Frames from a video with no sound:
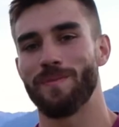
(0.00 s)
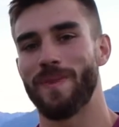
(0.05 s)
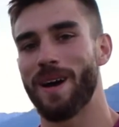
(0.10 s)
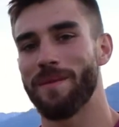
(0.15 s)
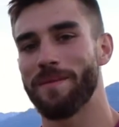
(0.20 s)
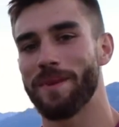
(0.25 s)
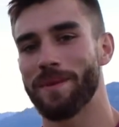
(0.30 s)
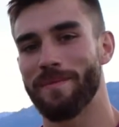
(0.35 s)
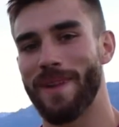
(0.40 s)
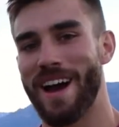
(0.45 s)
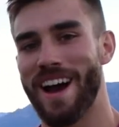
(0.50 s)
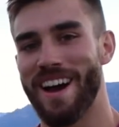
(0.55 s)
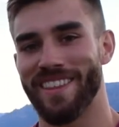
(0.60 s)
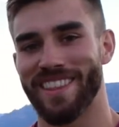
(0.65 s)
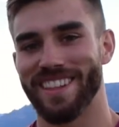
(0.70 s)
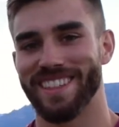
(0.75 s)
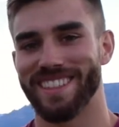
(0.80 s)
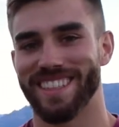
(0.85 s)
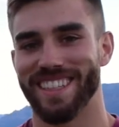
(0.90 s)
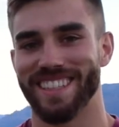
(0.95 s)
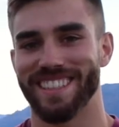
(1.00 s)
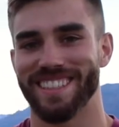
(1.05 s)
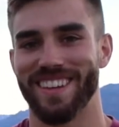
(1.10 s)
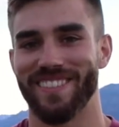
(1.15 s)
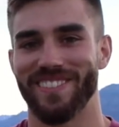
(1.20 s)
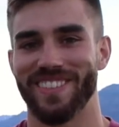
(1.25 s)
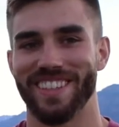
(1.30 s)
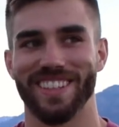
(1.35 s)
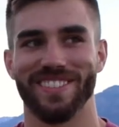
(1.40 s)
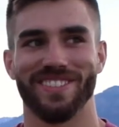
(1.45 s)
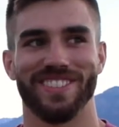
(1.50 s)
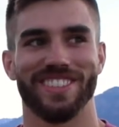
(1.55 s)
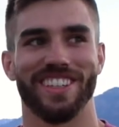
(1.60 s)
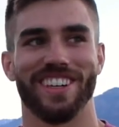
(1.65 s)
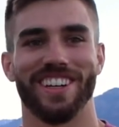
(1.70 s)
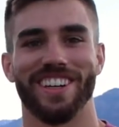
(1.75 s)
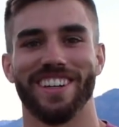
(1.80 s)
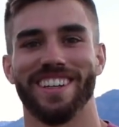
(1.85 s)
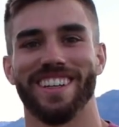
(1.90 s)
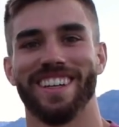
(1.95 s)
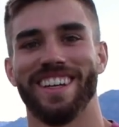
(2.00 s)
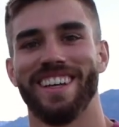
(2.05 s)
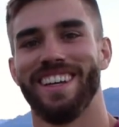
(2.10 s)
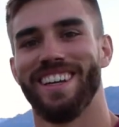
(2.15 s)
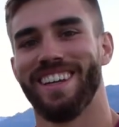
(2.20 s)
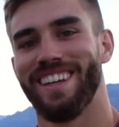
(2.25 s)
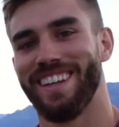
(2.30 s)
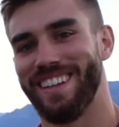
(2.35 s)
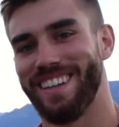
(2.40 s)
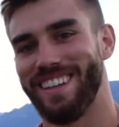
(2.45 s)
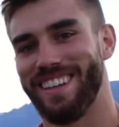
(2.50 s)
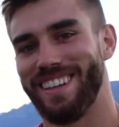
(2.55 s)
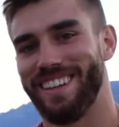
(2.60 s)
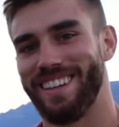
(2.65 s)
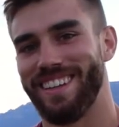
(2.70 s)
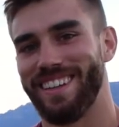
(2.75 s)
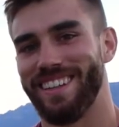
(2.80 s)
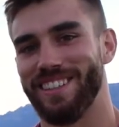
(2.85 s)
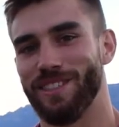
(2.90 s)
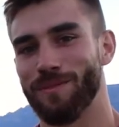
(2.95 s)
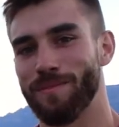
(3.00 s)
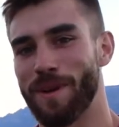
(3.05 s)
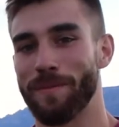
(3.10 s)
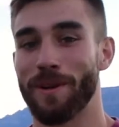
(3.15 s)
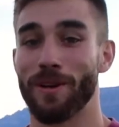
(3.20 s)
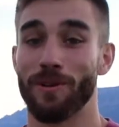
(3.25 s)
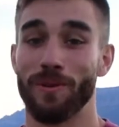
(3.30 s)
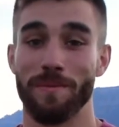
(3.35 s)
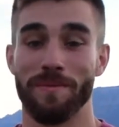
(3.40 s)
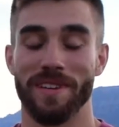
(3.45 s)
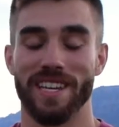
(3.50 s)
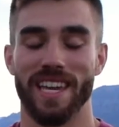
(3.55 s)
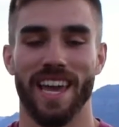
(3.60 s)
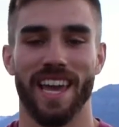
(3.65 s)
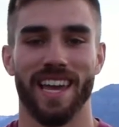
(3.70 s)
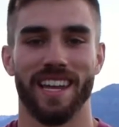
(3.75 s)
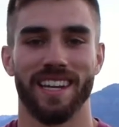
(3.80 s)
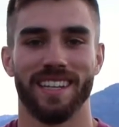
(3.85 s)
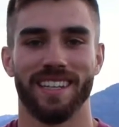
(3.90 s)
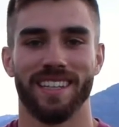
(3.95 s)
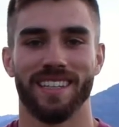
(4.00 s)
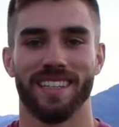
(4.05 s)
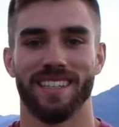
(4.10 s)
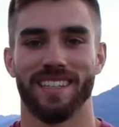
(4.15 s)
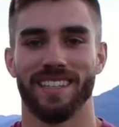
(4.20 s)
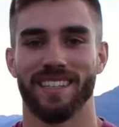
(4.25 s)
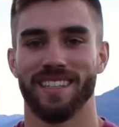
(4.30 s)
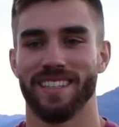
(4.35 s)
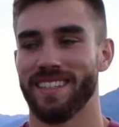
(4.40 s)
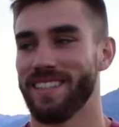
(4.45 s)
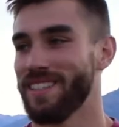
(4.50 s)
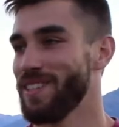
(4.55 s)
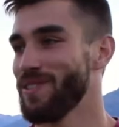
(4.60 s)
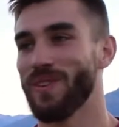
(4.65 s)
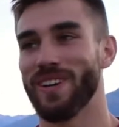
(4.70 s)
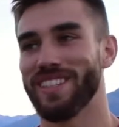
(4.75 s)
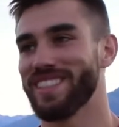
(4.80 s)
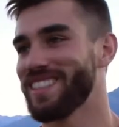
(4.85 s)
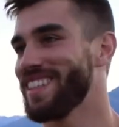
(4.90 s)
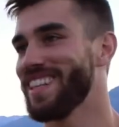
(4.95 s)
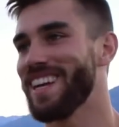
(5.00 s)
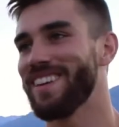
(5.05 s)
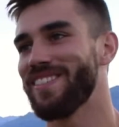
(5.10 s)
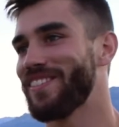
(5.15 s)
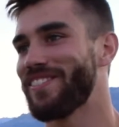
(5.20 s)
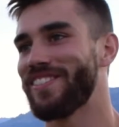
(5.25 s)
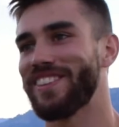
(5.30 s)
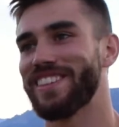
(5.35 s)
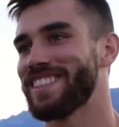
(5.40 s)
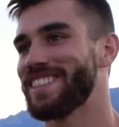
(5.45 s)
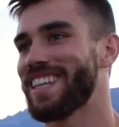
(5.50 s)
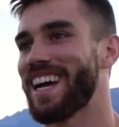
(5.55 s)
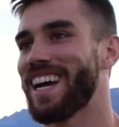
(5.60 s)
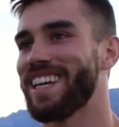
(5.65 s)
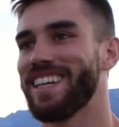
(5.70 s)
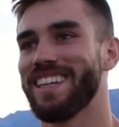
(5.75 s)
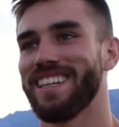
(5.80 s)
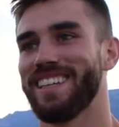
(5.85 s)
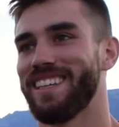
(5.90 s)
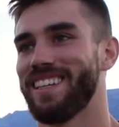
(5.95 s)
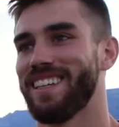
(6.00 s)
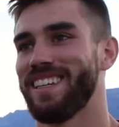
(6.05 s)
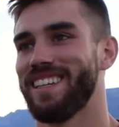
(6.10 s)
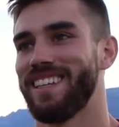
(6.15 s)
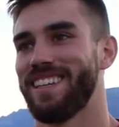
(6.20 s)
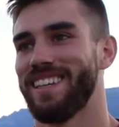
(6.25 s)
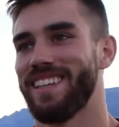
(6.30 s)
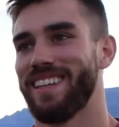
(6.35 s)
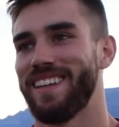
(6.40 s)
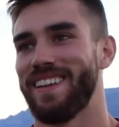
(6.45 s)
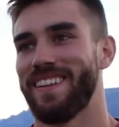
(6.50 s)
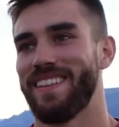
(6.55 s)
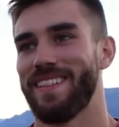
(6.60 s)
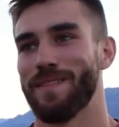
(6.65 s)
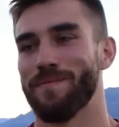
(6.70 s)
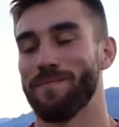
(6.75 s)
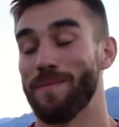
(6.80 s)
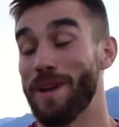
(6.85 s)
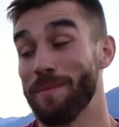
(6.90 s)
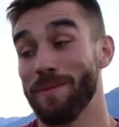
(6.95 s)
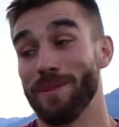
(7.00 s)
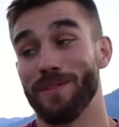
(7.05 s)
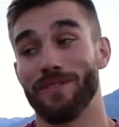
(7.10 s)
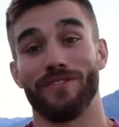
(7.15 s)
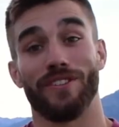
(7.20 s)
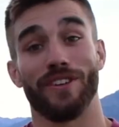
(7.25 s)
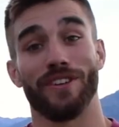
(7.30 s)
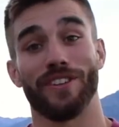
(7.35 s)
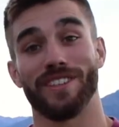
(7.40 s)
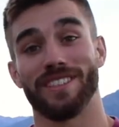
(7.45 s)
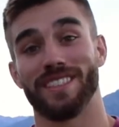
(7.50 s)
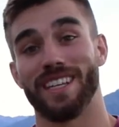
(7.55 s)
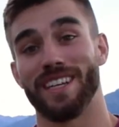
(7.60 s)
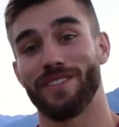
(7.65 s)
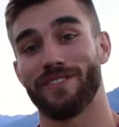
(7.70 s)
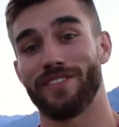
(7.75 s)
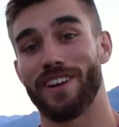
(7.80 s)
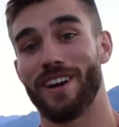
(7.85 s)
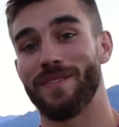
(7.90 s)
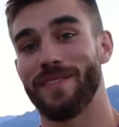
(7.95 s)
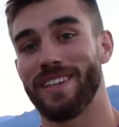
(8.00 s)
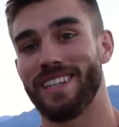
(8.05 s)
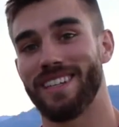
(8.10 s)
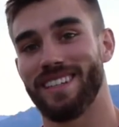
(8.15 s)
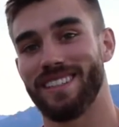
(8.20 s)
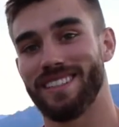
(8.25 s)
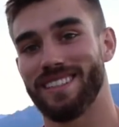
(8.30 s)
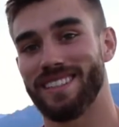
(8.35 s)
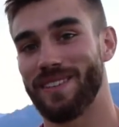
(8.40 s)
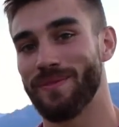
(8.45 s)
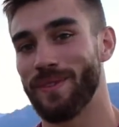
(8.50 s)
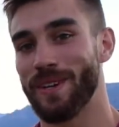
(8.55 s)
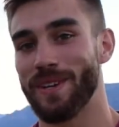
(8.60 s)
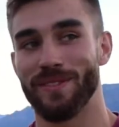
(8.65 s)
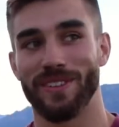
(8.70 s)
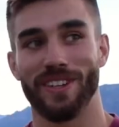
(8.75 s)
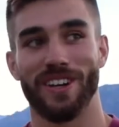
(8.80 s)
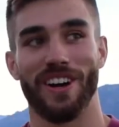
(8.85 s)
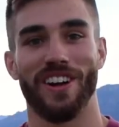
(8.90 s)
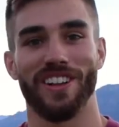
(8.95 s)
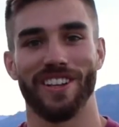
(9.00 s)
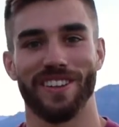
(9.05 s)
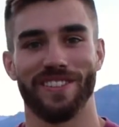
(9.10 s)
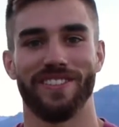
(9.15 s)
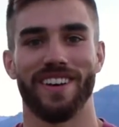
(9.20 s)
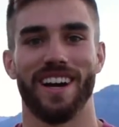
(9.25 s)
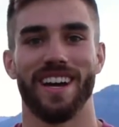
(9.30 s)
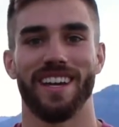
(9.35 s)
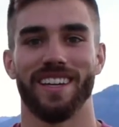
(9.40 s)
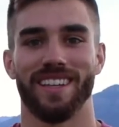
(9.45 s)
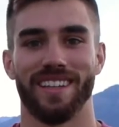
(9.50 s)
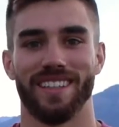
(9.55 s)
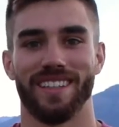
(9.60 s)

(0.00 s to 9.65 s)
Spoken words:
my big mouth and said something absurd. You remember how we began? It wasn't love at first sight. Maybe the furthest thing from it. Some may even call it a fight.